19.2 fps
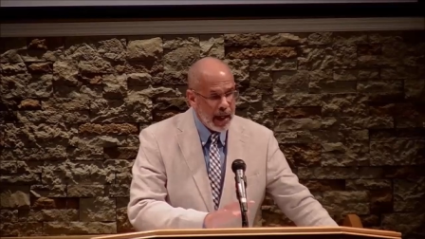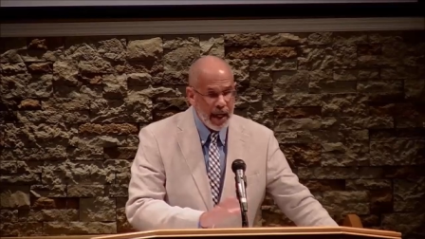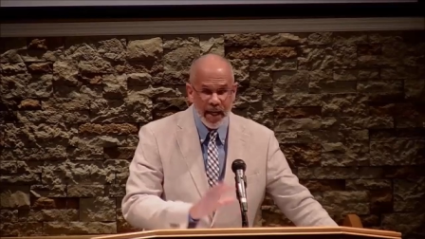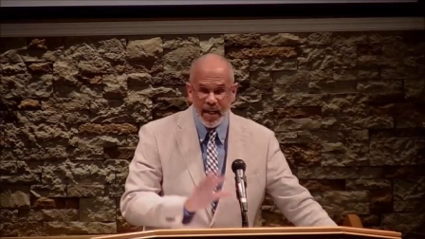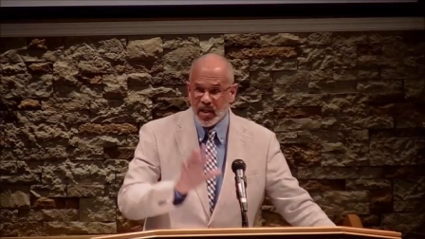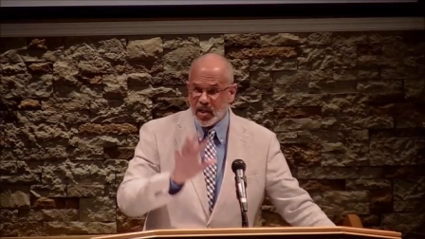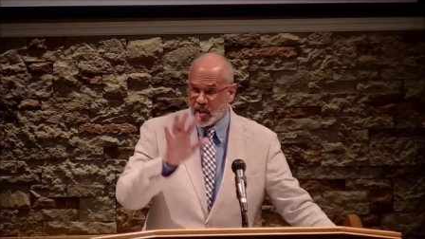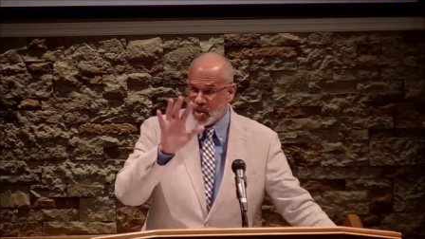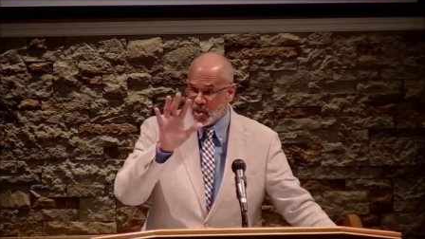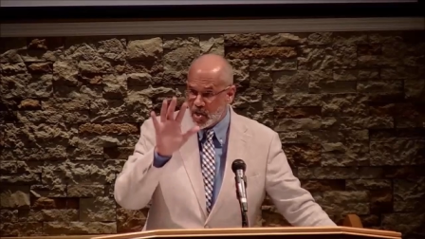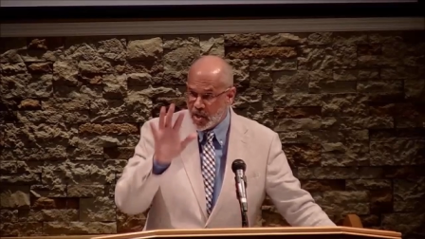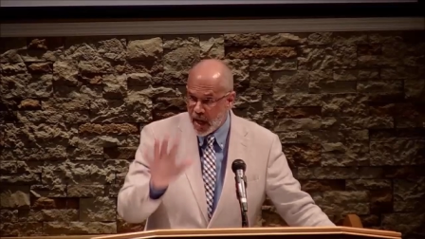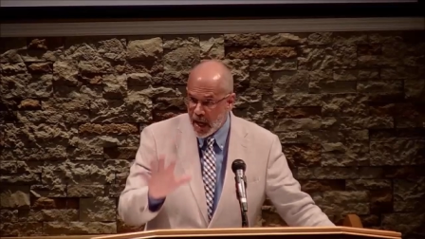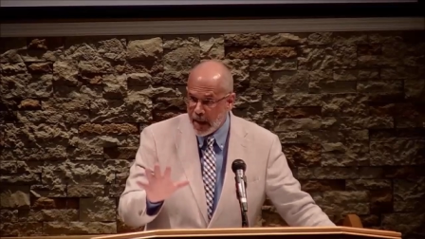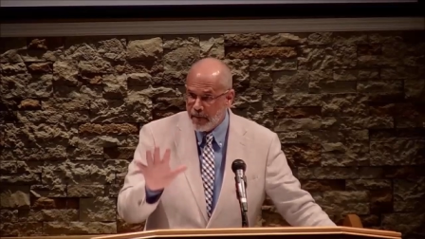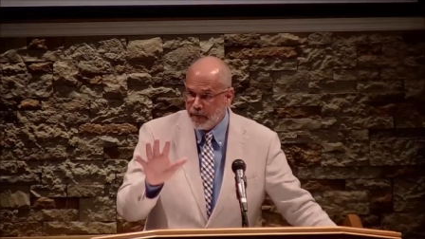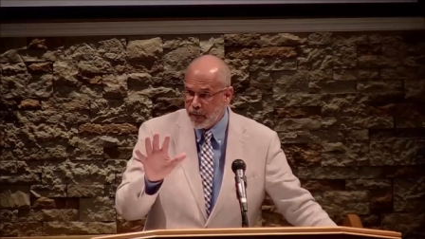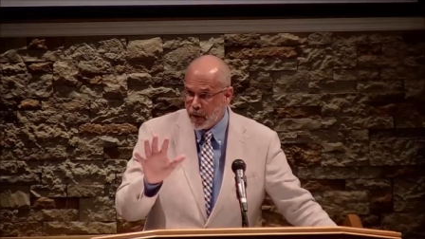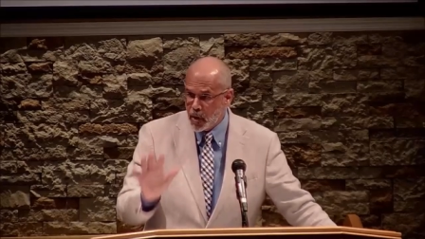And it's the
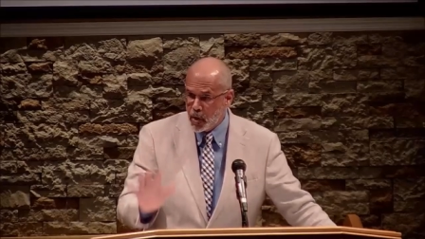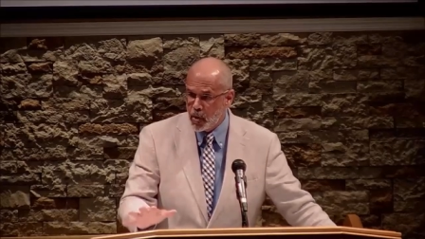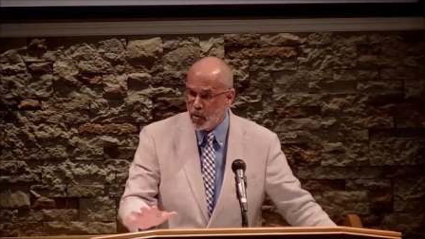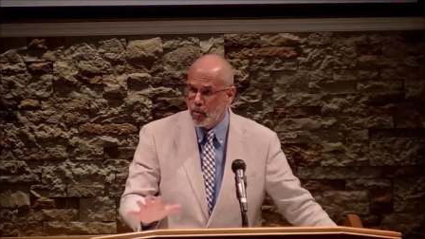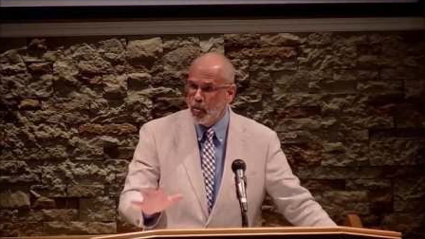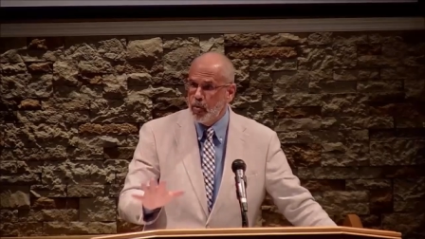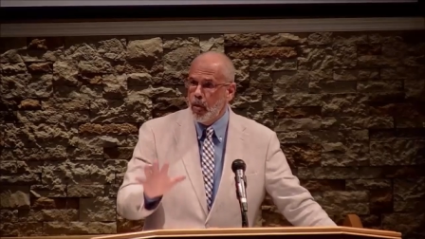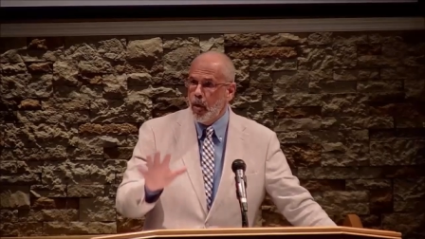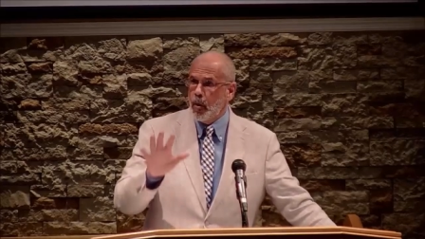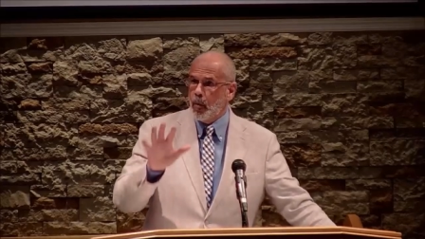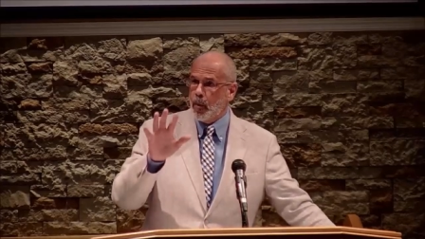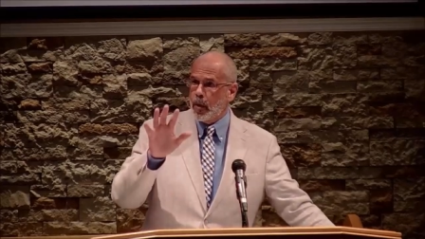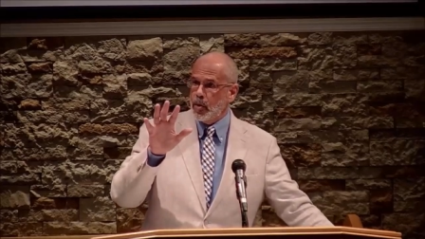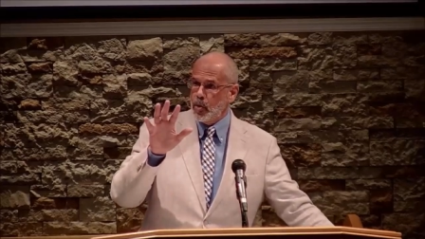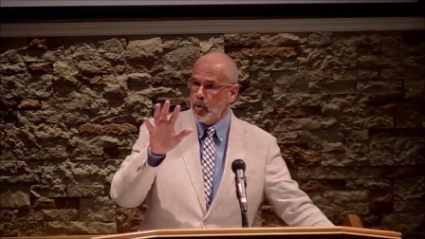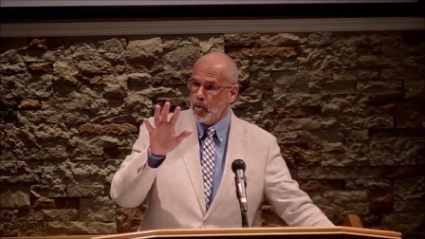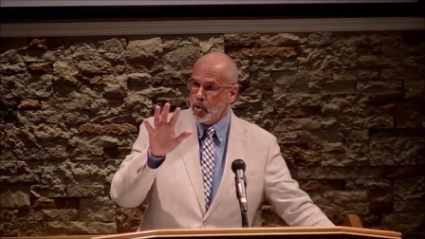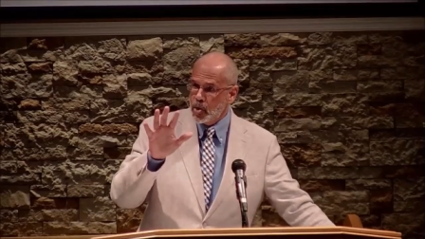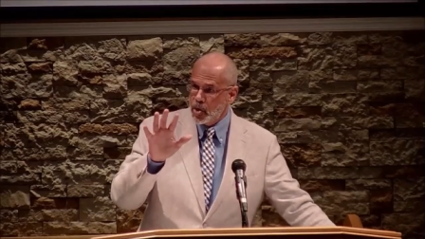same for you when
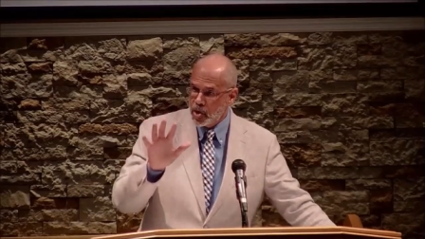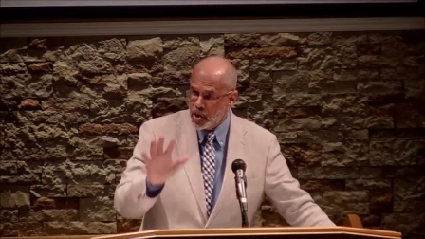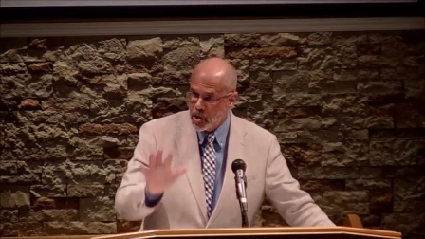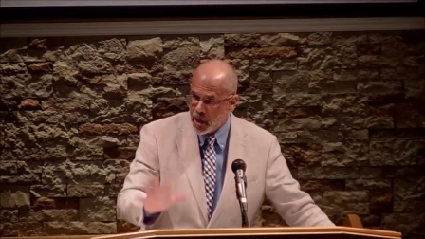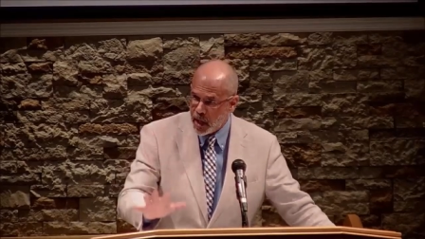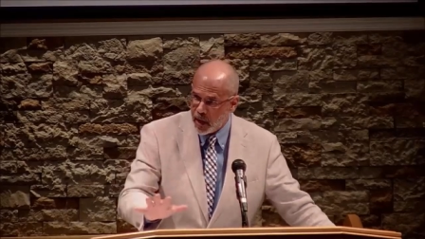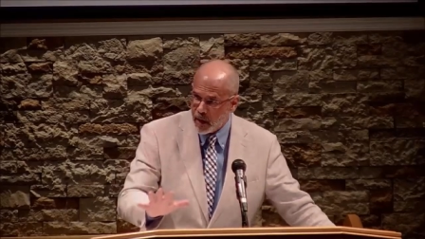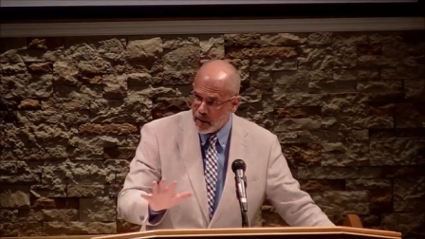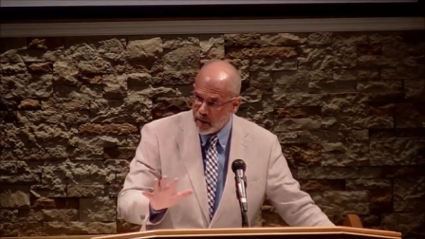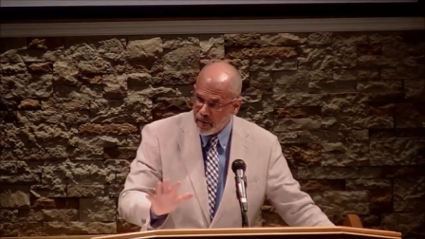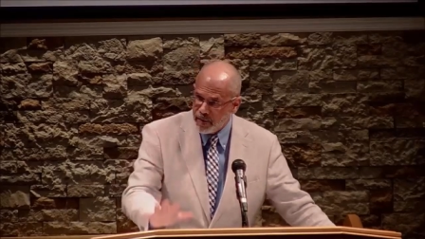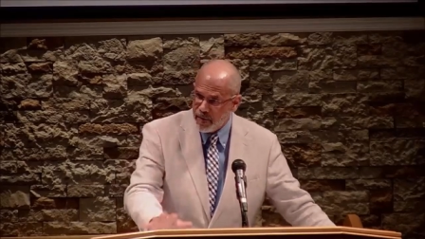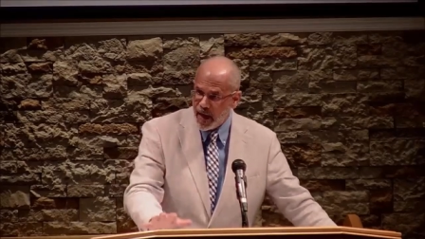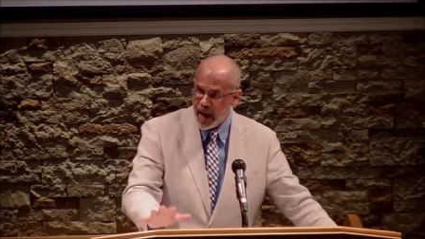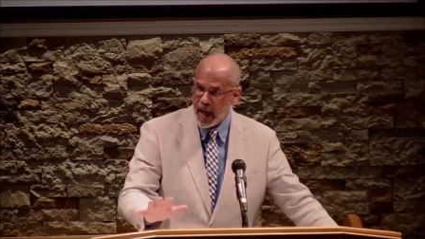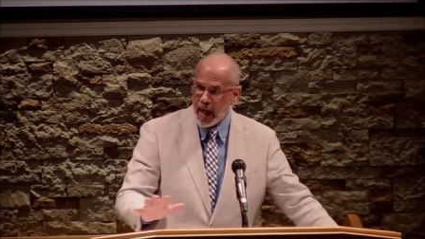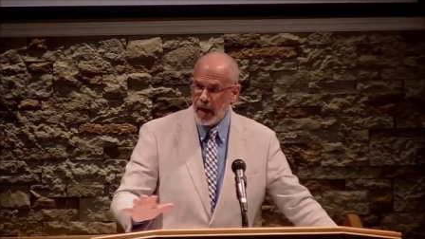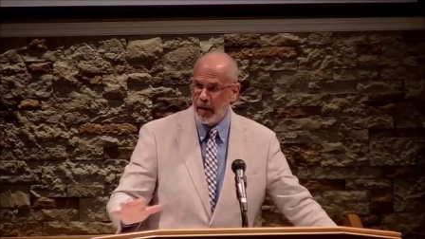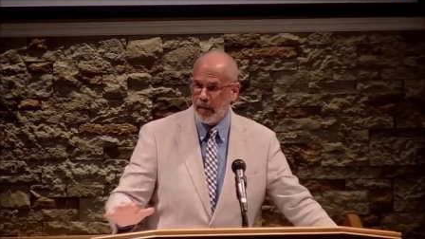you share the
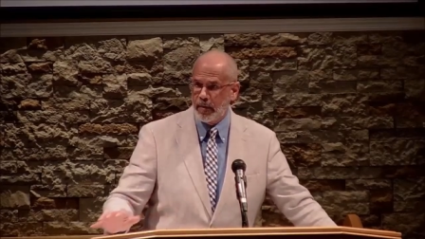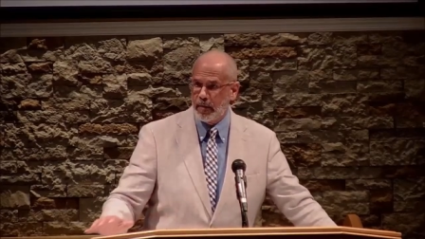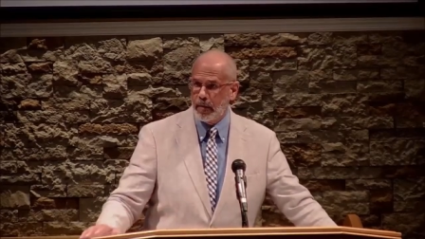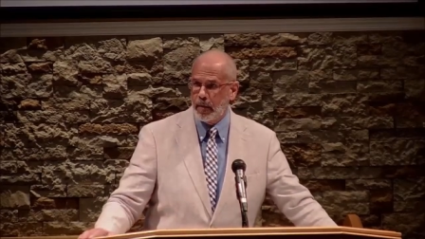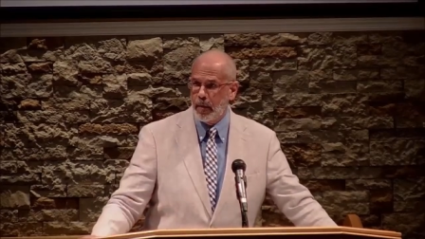faith.